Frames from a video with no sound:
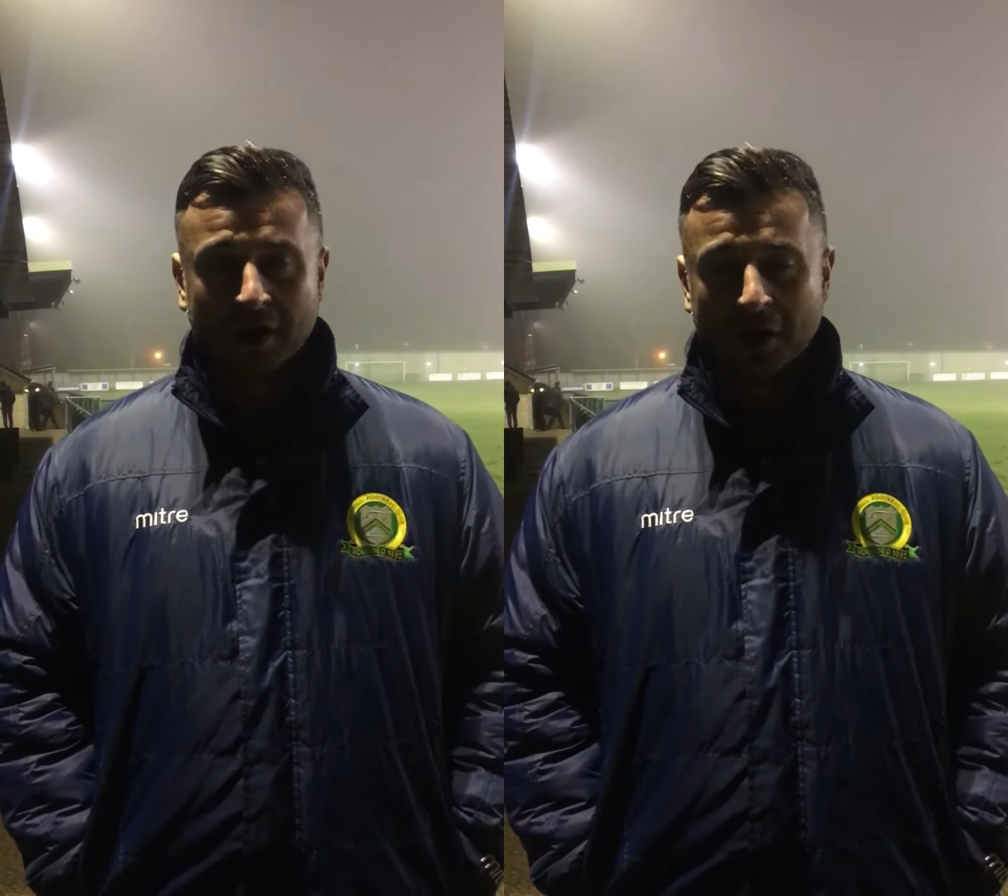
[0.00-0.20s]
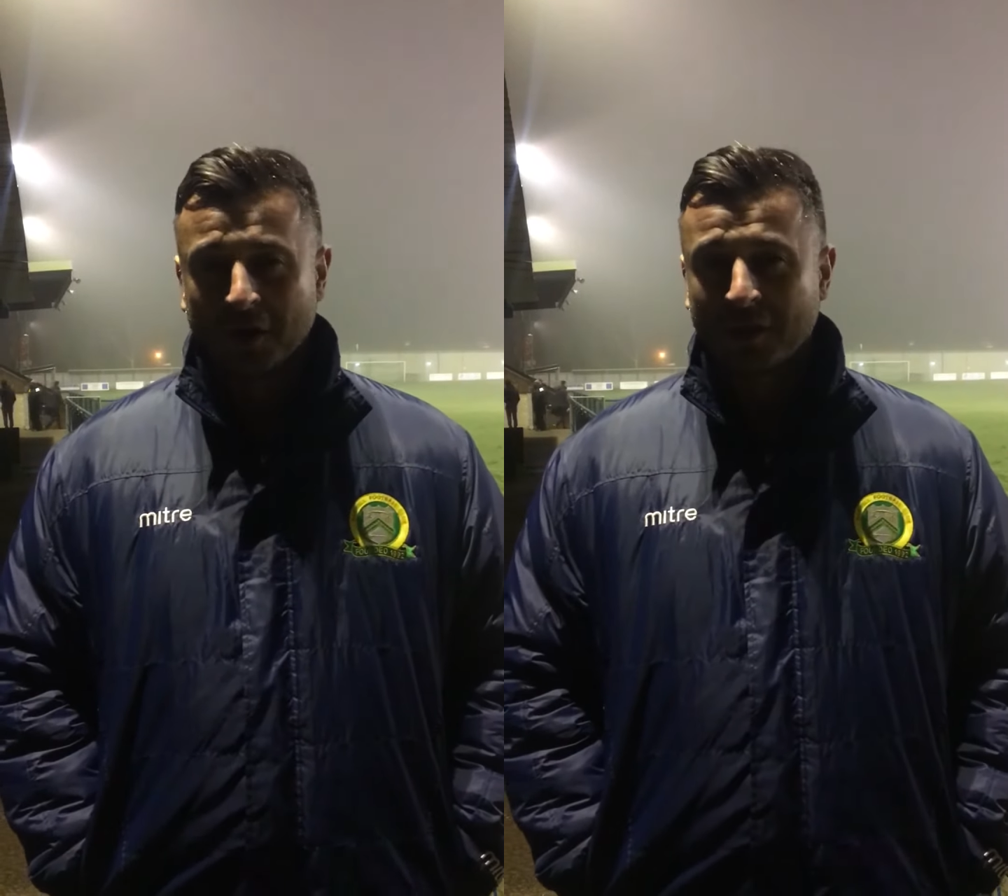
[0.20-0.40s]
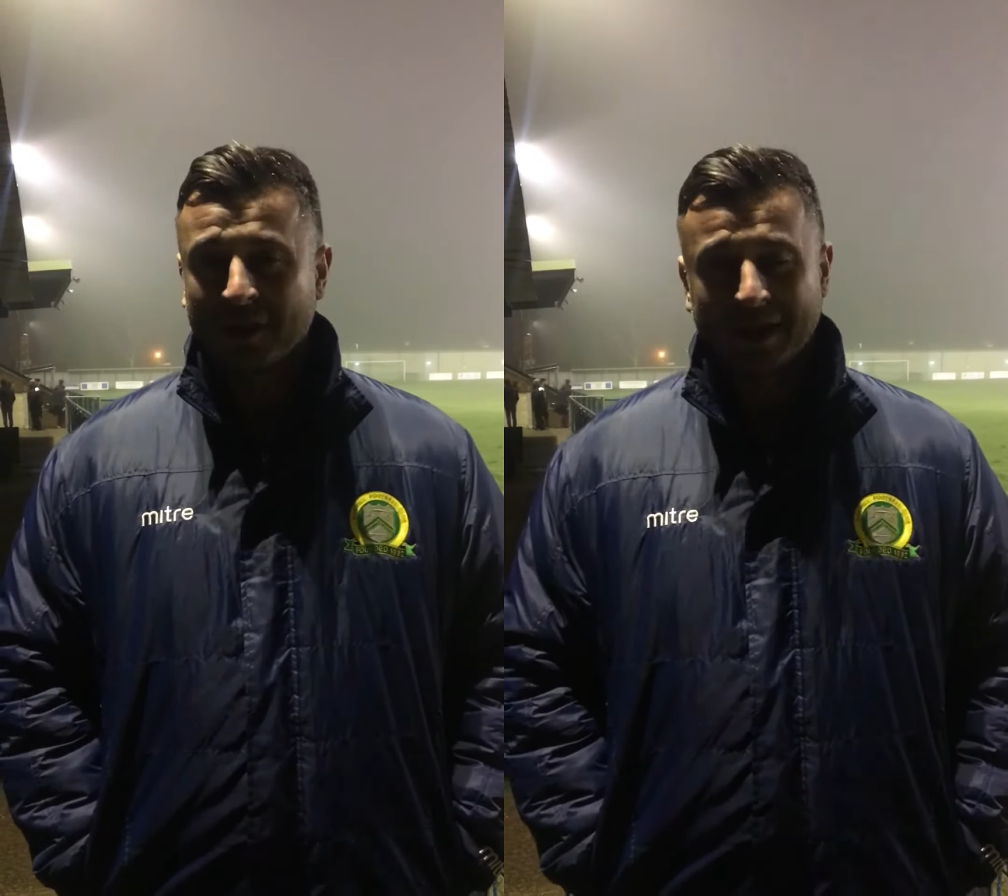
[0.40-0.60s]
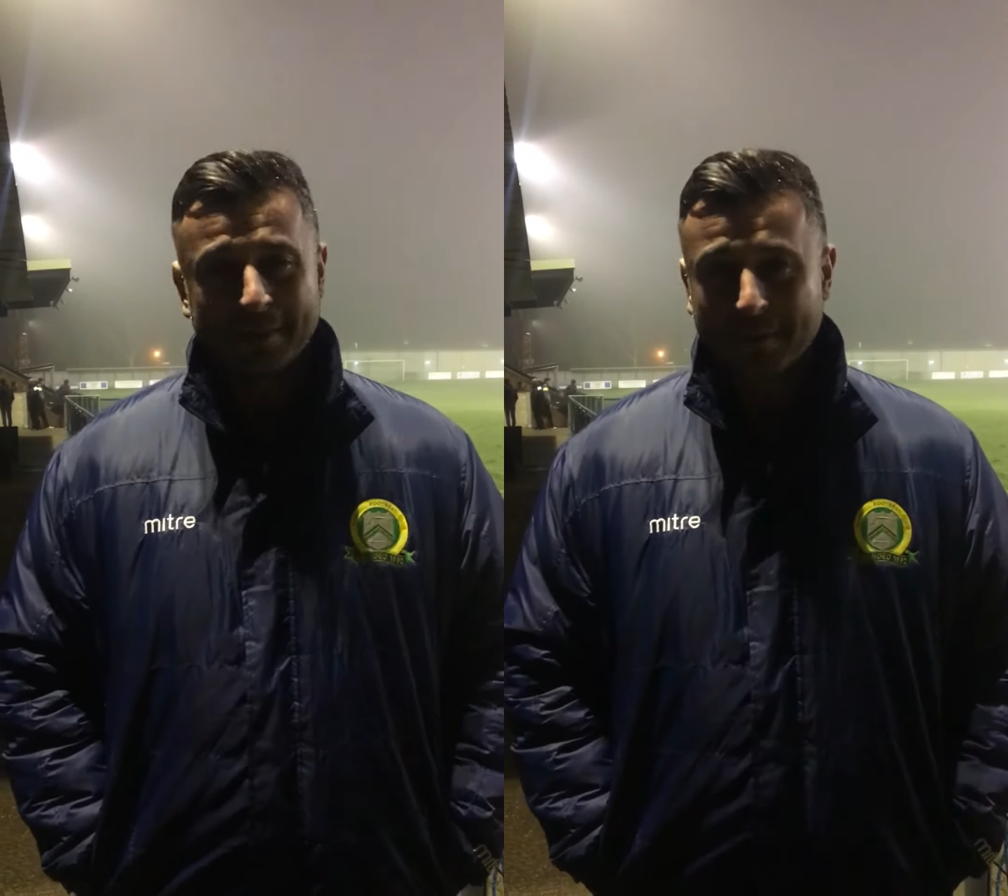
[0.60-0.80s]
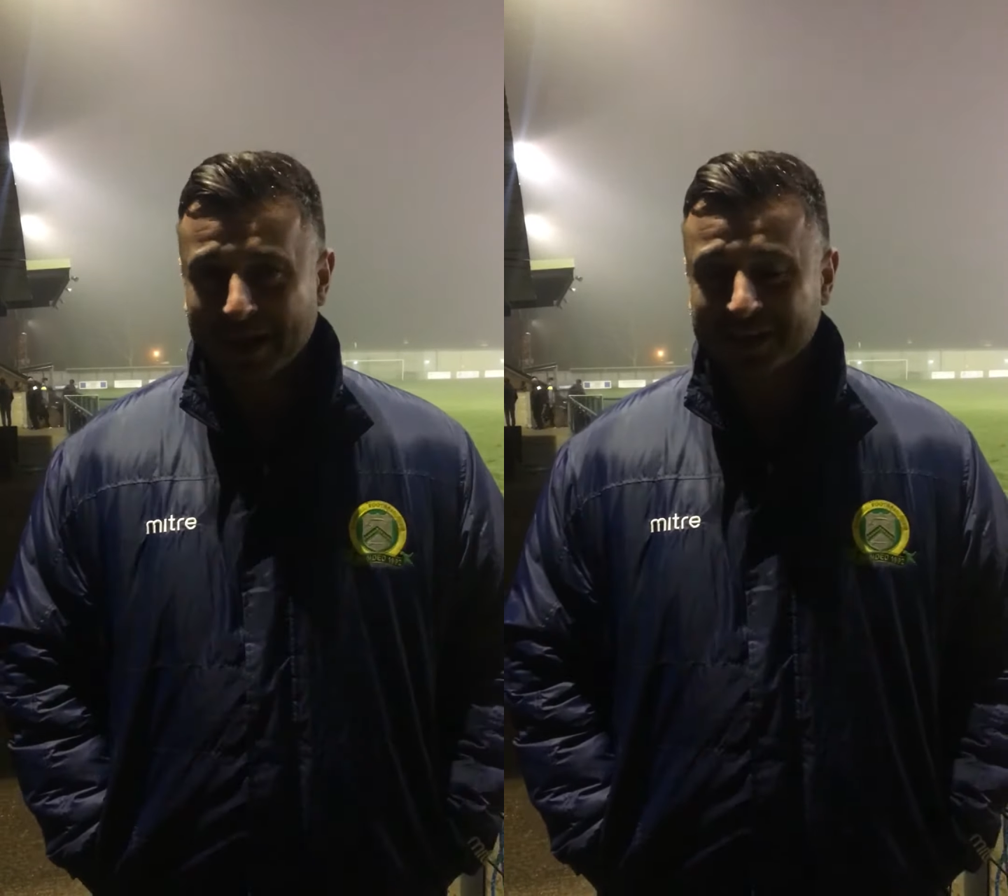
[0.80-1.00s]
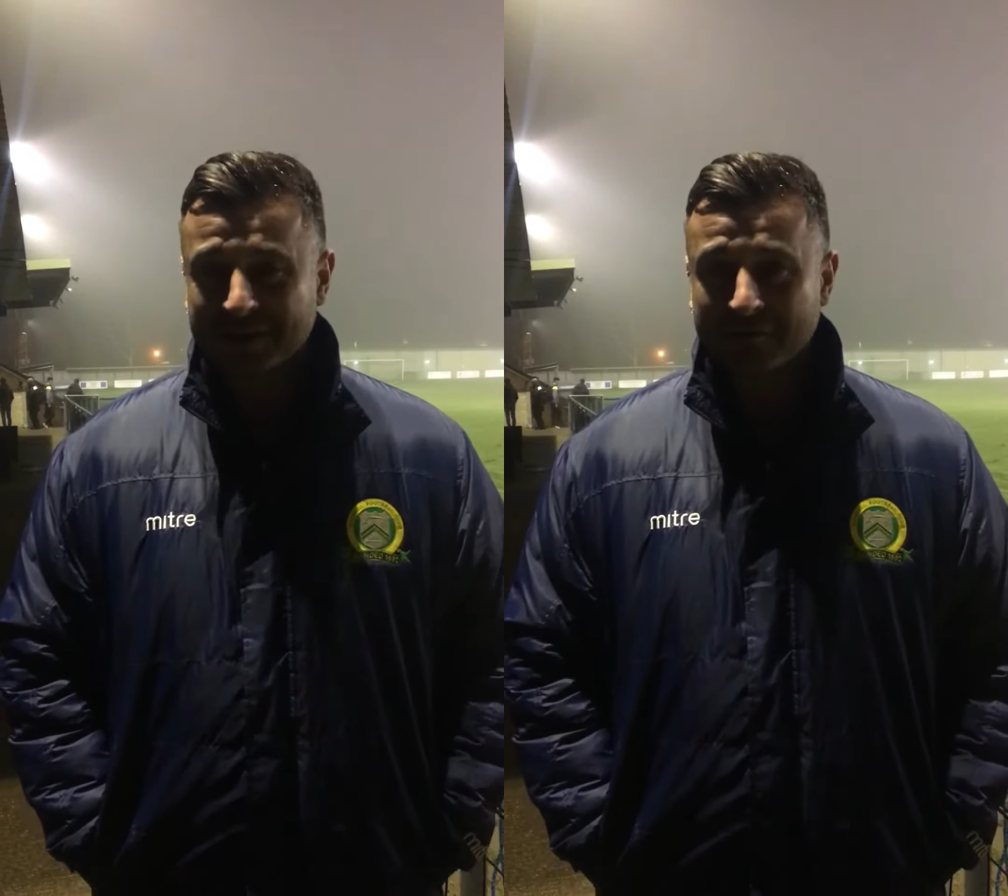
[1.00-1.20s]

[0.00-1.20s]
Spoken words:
Other than that, Max didn't